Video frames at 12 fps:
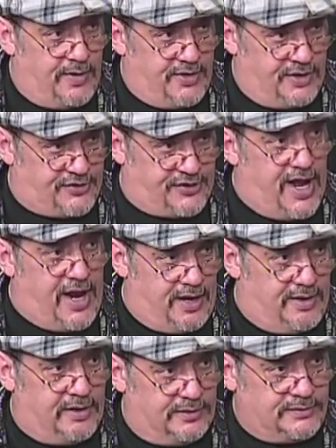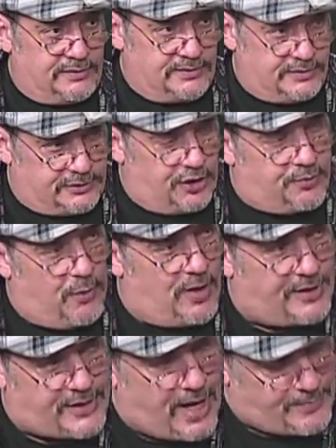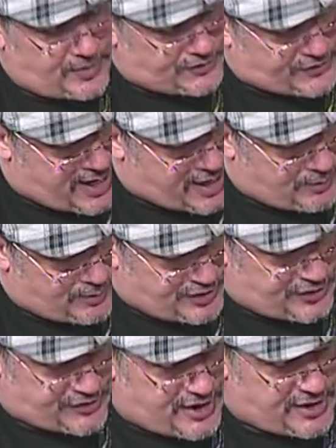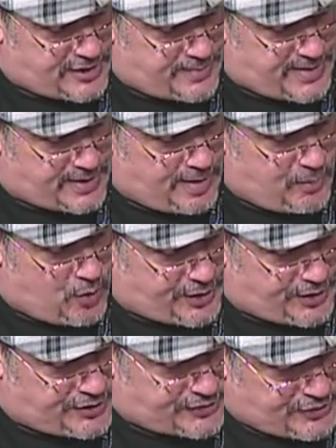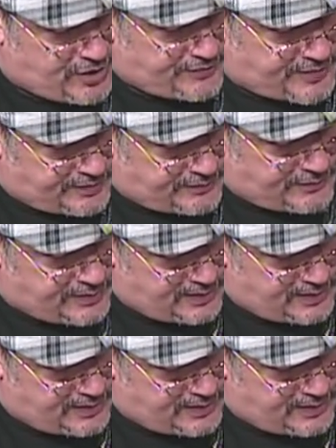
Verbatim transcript: Oh, at this scared. point. At this point. At this in point time. in time, they're scared, and when they're scared, they become more conservative.